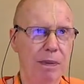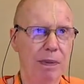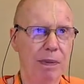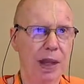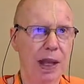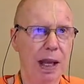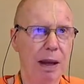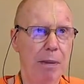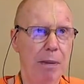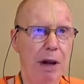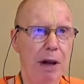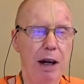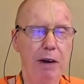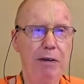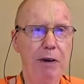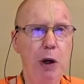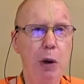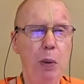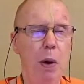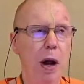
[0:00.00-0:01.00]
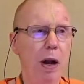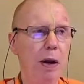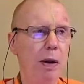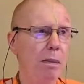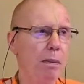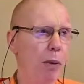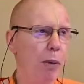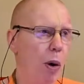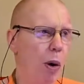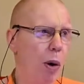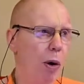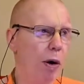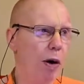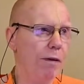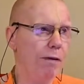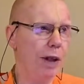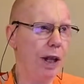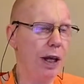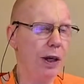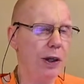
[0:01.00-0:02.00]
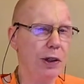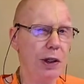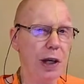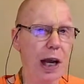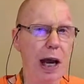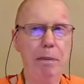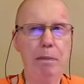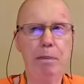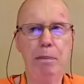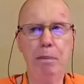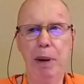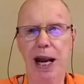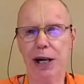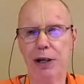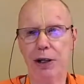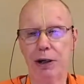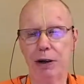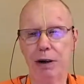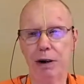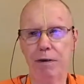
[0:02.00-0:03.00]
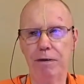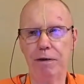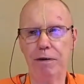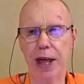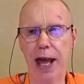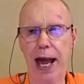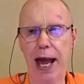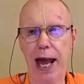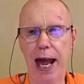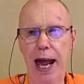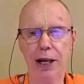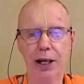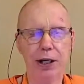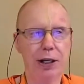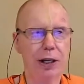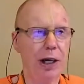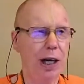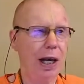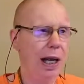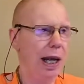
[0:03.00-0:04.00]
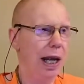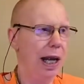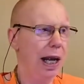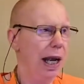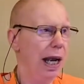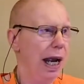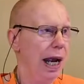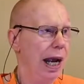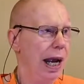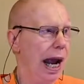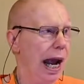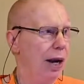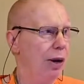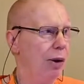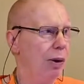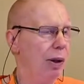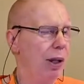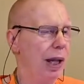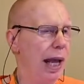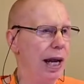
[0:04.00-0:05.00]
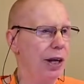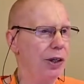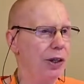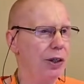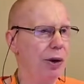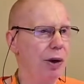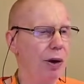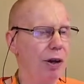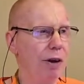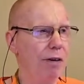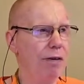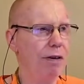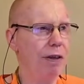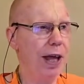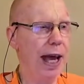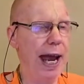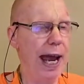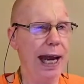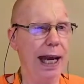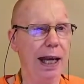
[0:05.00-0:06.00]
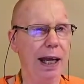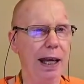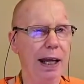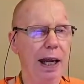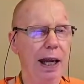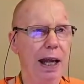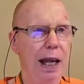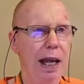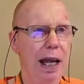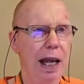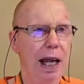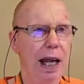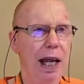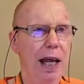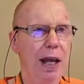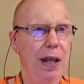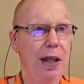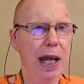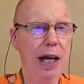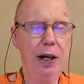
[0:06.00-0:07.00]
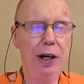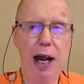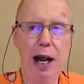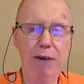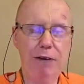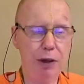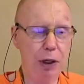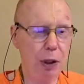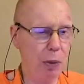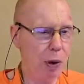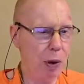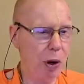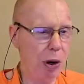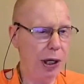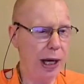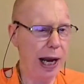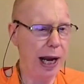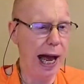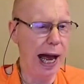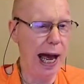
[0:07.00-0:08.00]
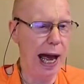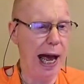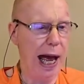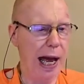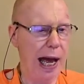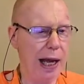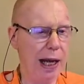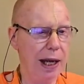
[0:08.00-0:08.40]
But if you want more of this and better of that and all that sort of thing, then you have to work hard.